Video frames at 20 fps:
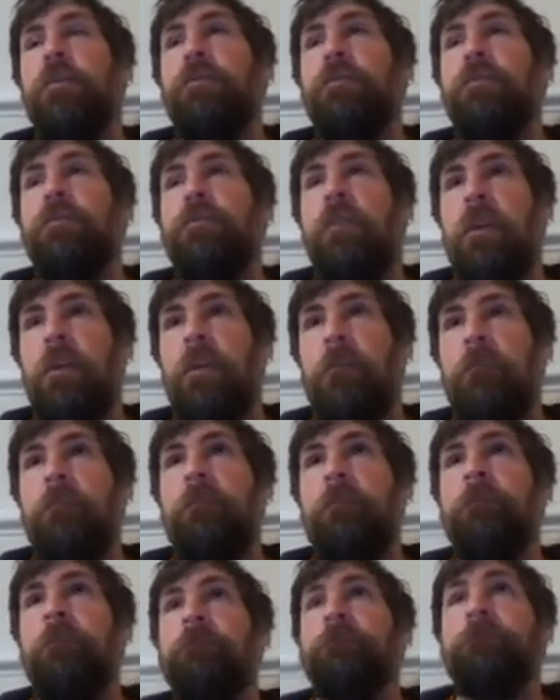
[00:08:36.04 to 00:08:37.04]

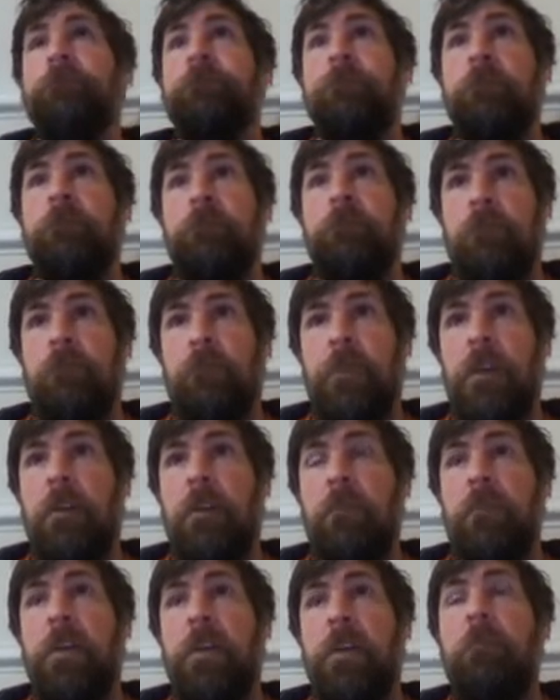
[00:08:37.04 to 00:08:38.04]
from that
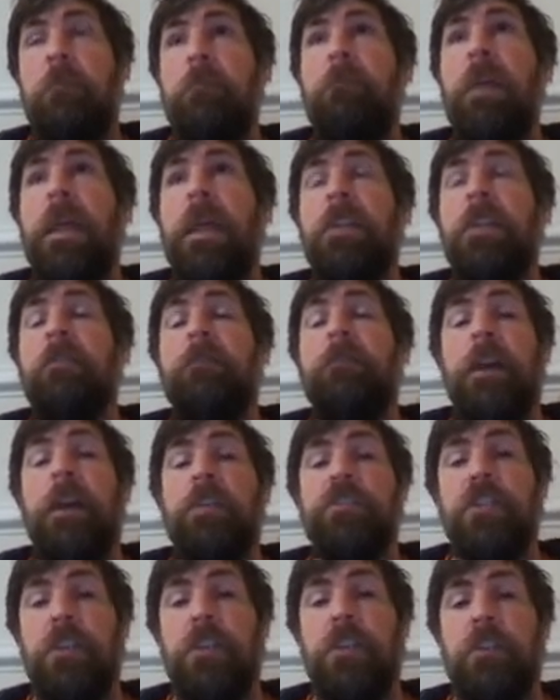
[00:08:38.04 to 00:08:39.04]
are
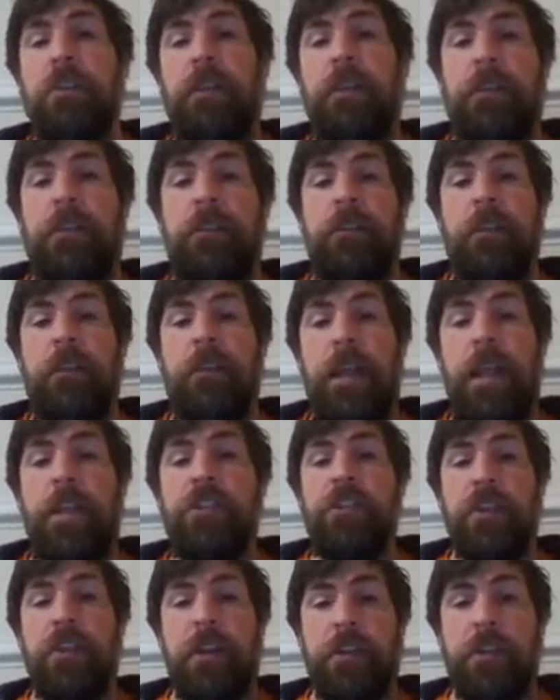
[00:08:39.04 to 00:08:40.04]
manufactured in
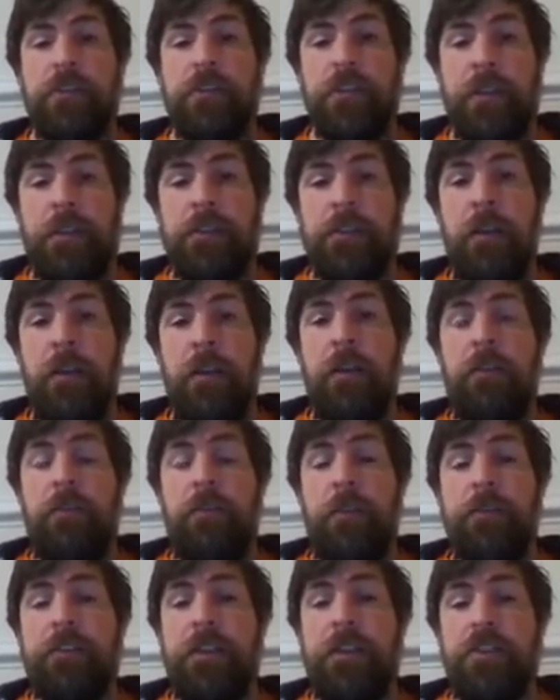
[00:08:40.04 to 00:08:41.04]
Asian countries,
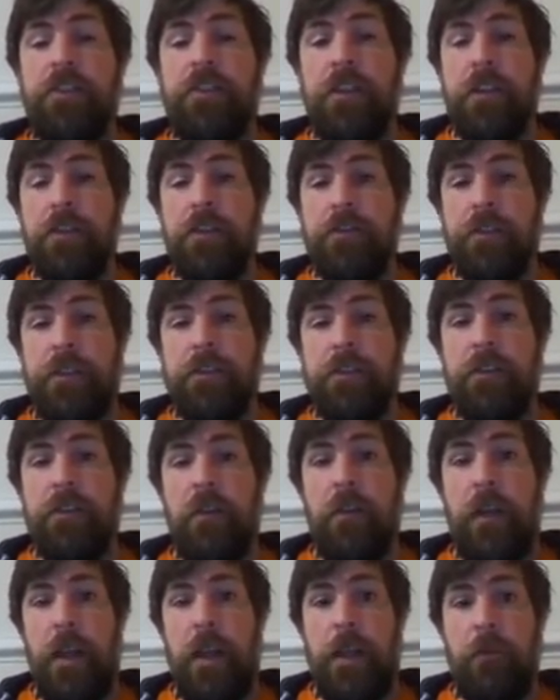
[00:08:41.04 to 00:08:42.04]
those Asian countries
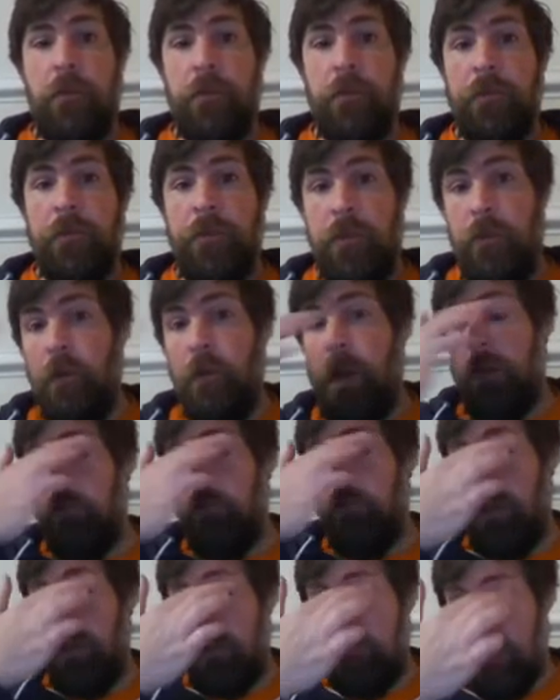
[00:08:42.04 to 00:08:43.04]
are able to have a
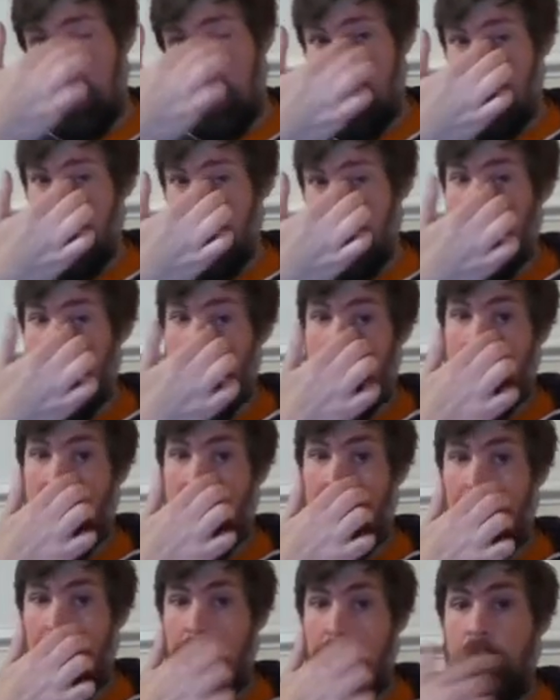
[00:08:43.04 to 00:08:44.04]
lot of economic
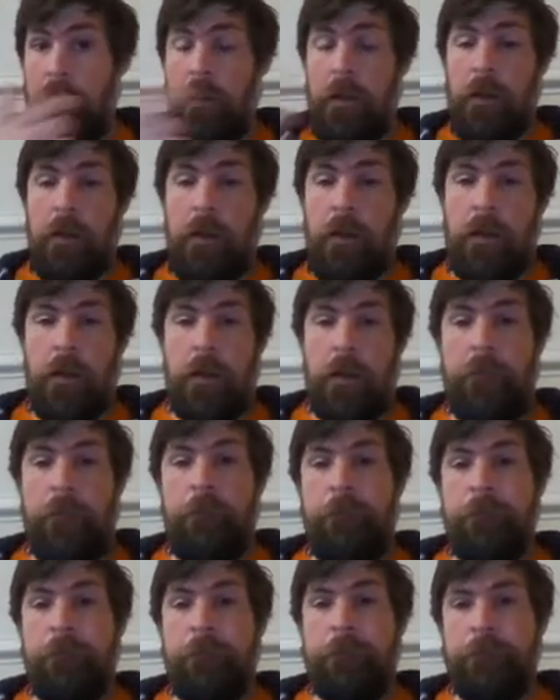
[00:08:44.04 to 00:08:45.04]
growth.
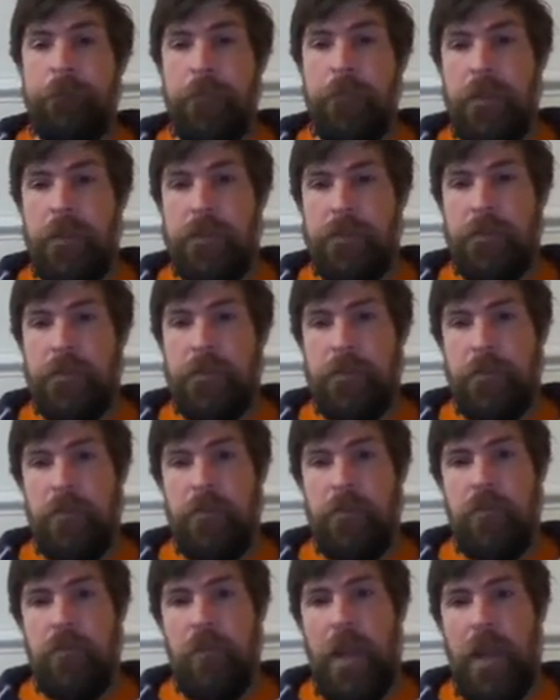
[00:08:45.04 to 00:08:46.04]
This
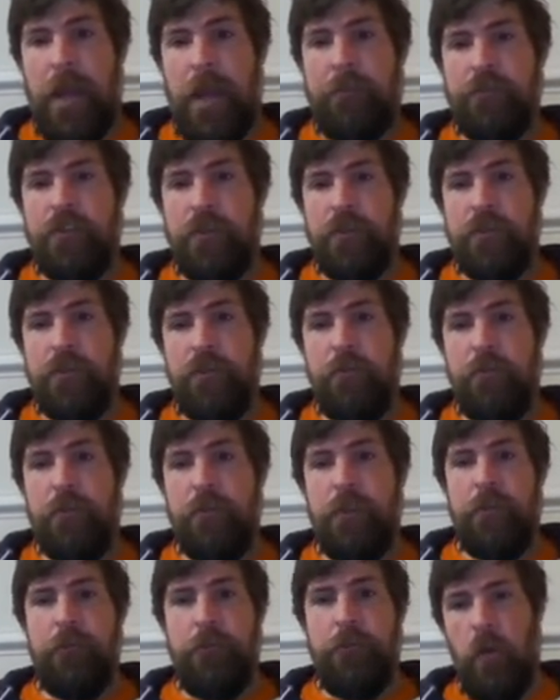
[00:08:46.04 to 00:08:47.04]
graph shows you
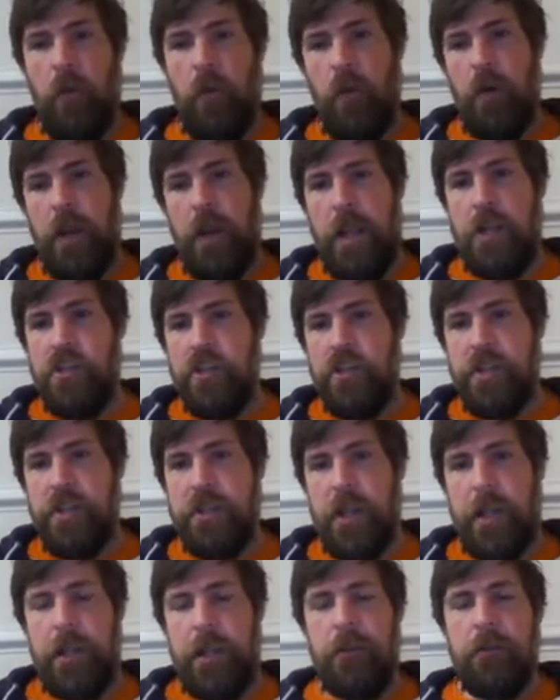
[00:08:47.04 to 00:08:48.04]
the 4 Asian
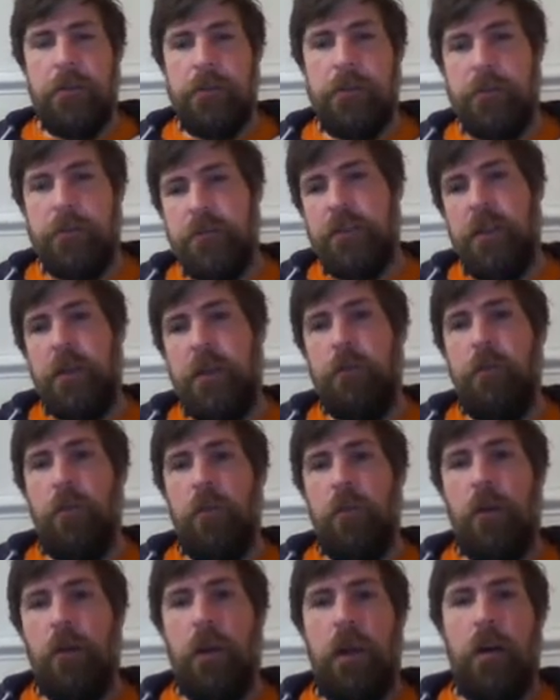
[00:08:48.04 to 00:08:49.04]
tigers of
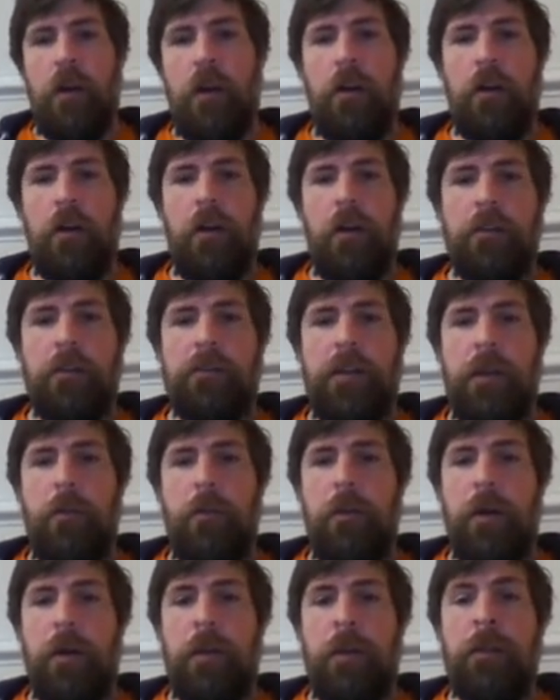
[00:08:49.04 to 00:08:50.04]
Singapore, Hong Kong,
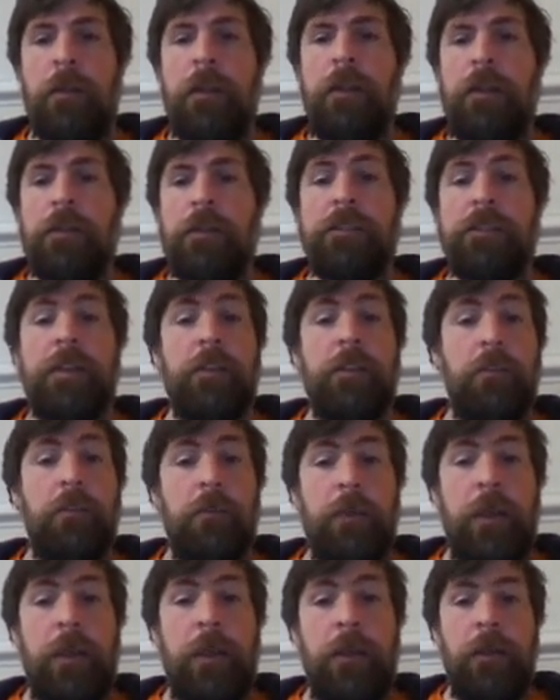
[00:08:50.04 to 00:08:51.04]
Taiwan, and South
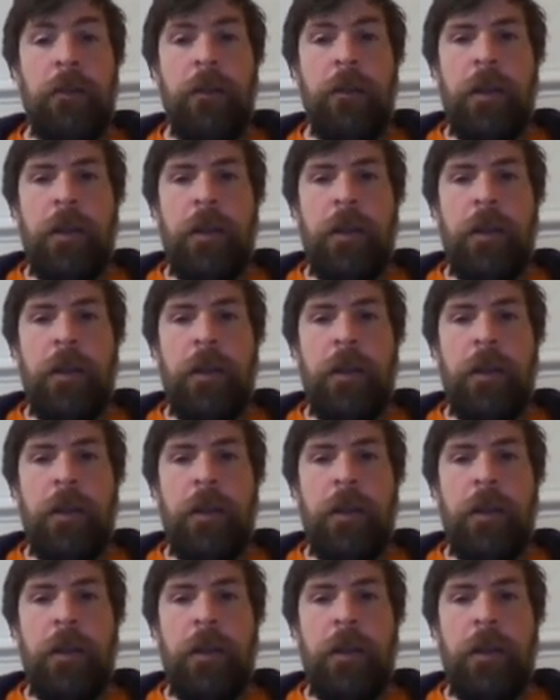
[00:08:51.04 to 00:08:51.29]
Korea,